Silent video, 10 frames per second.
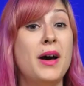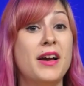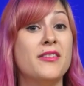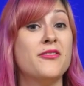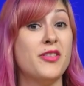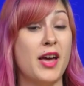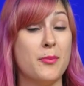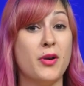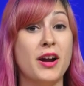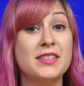but for that
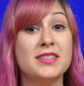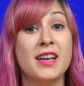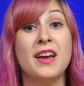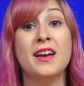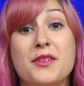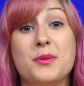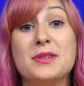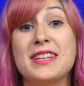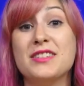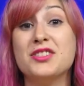price, you
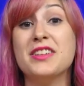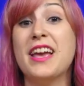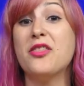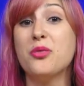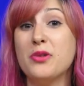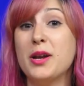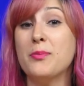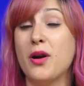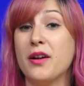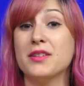essentially get 3
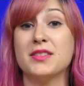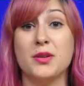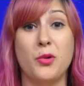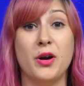products in